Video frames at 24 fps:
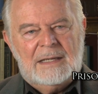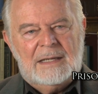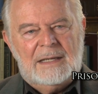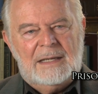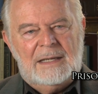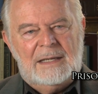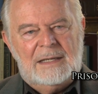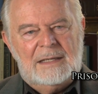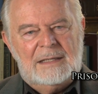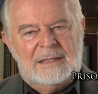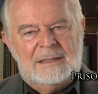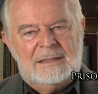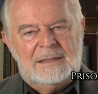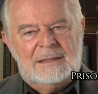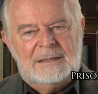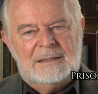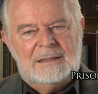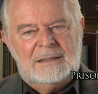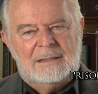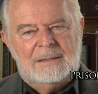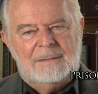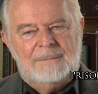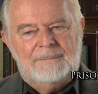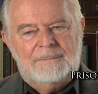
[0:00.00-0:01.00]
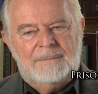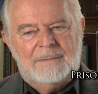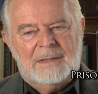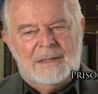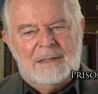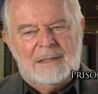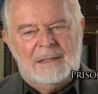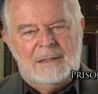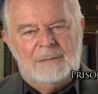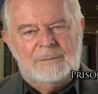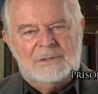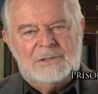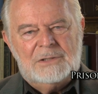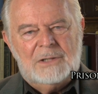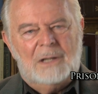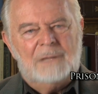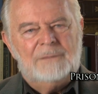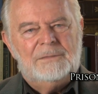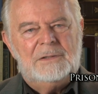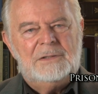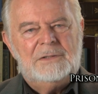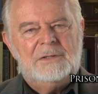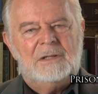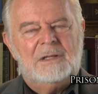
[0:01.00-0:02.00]
And it was
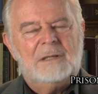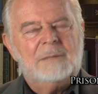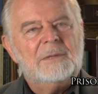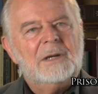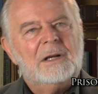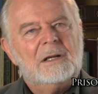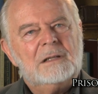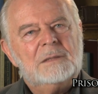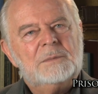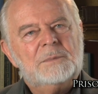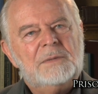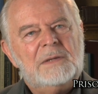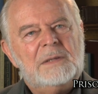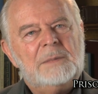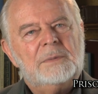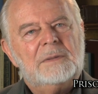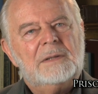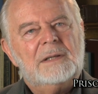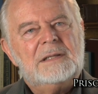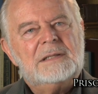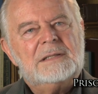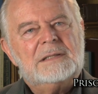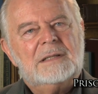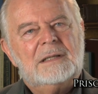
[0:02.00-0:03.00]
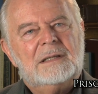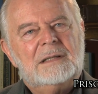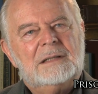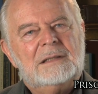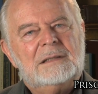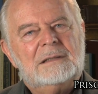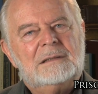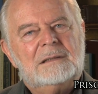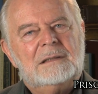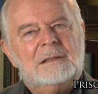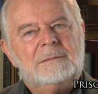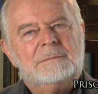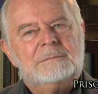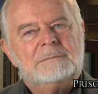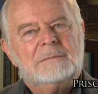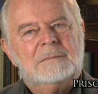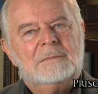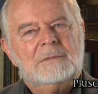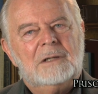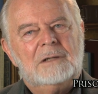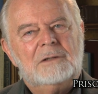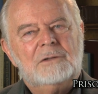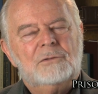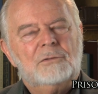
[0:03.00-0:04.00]
offered to the American people as
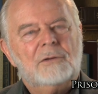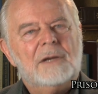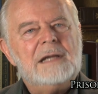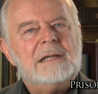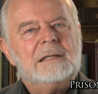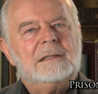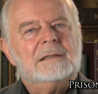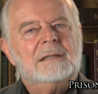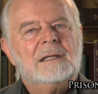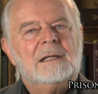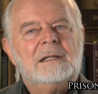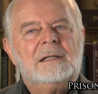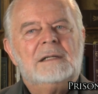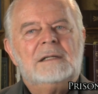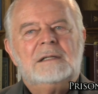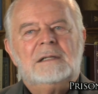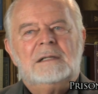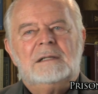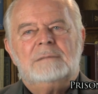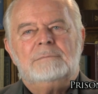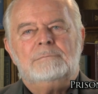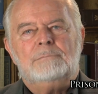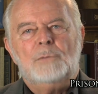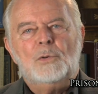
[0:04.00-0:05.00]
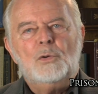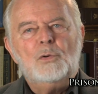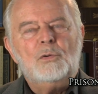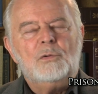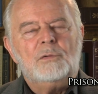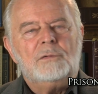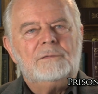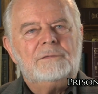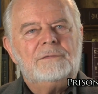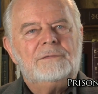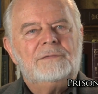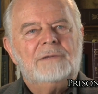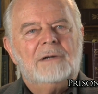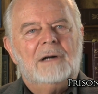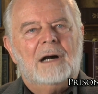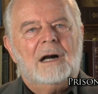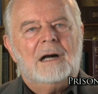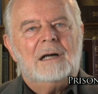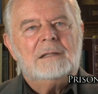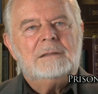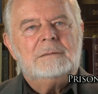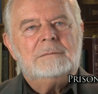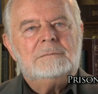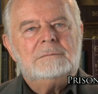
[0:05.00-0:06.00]
a great move
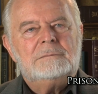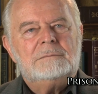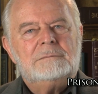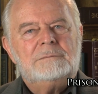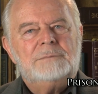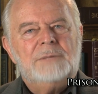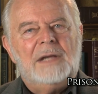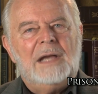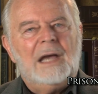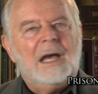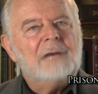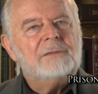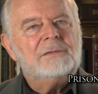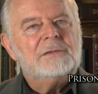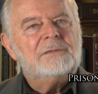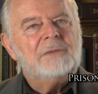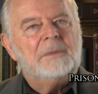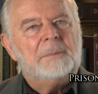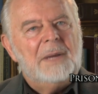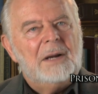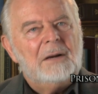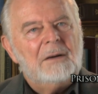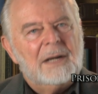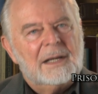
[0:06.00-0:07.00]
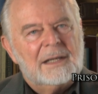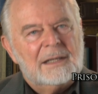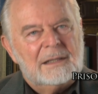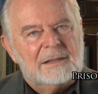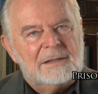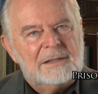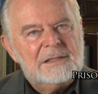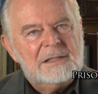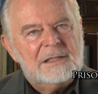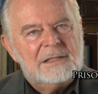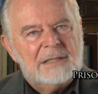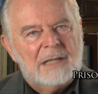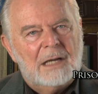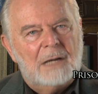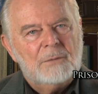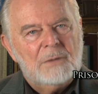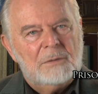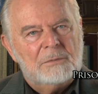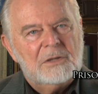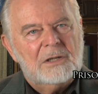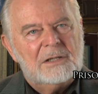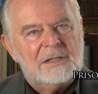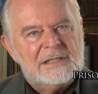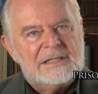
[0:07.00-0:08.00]
on behalf of America. This is how
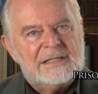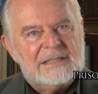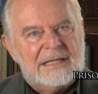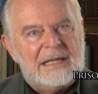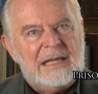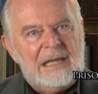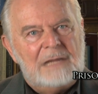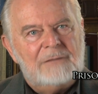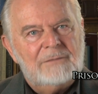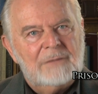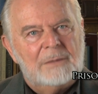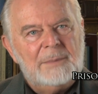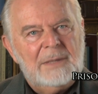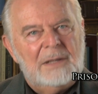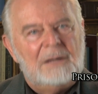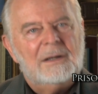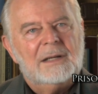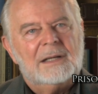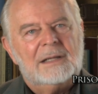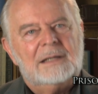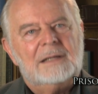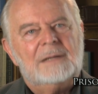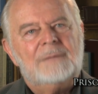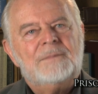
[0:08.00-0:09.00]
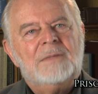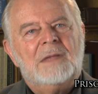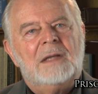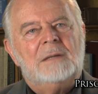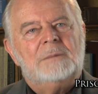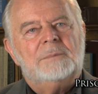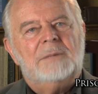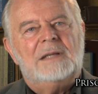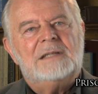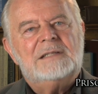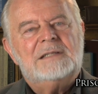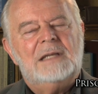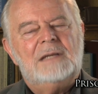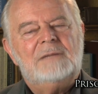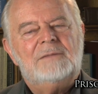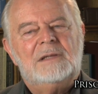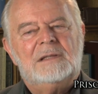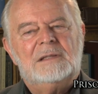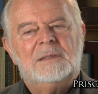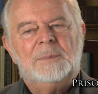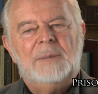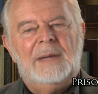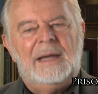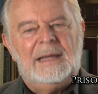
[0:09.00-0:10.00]
we were going to save America, by
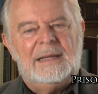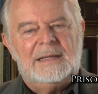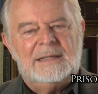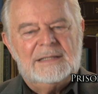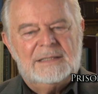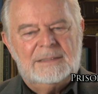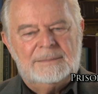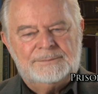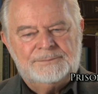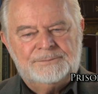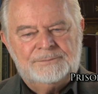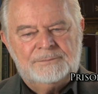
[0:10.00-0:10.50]
saving the banks.